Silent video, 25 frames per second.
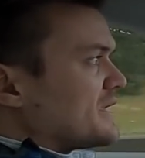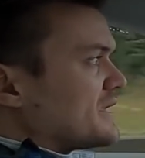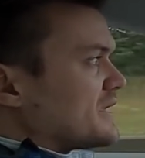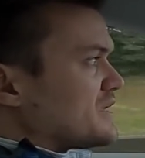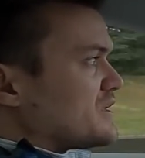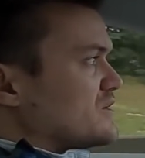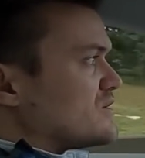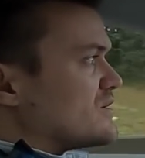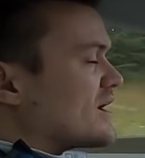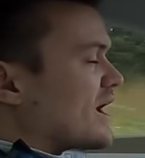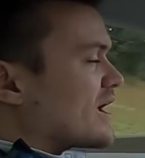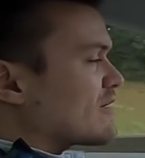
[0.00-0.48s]

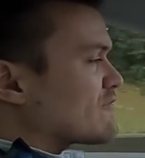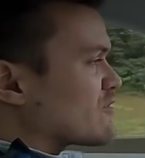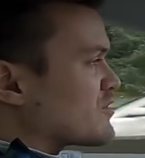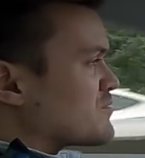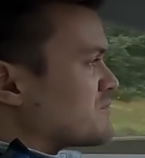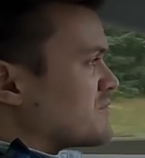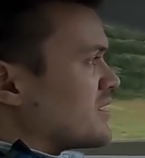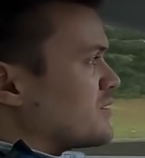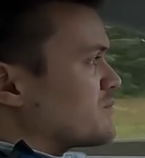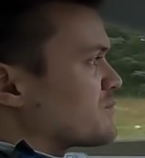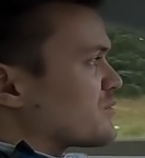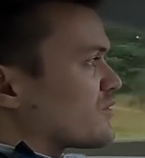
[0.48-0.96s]
you got to
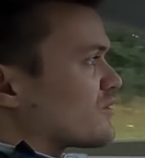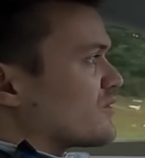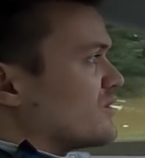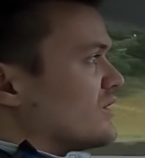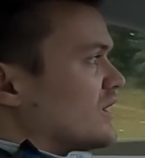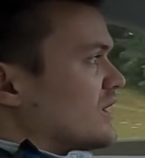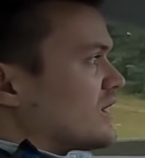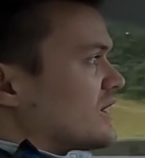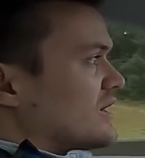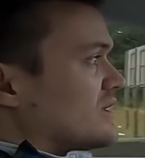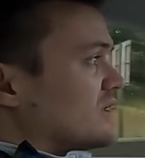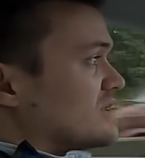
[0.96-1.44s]
remember,
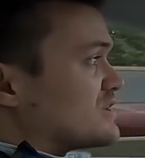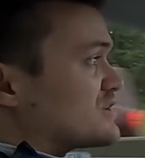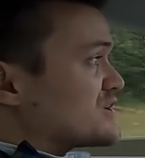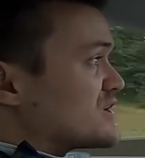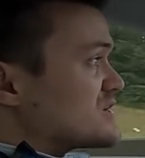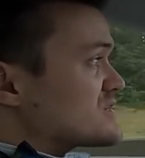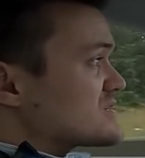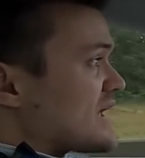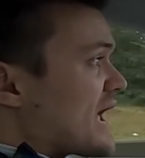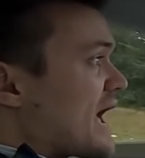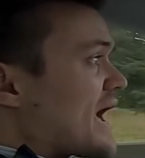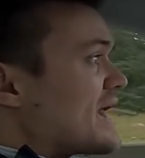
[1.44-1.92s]

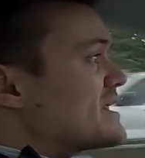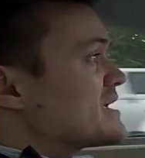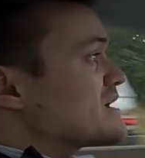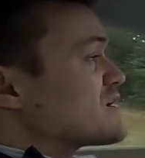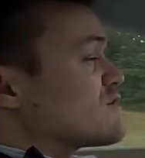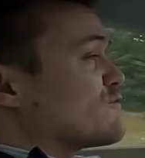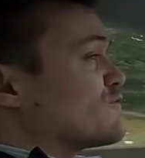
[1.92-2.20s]
just adding a